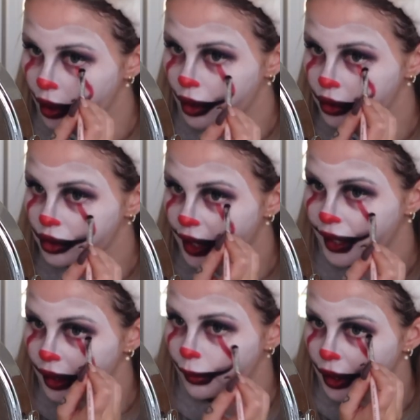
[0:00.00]
And just
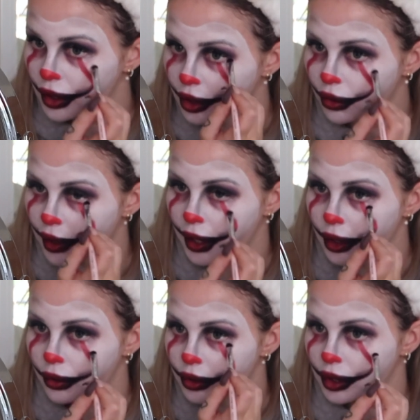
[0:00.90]
adding a bit of the grey
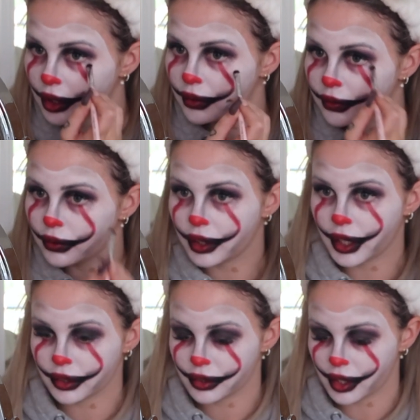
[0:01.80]
underneath the
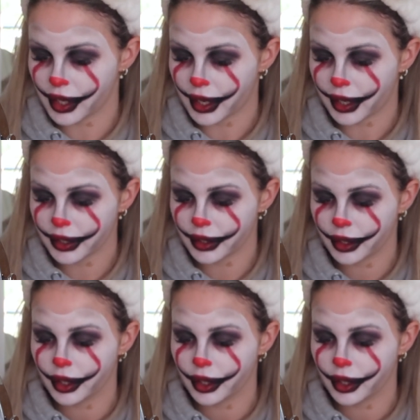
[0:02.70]
ends of the eye,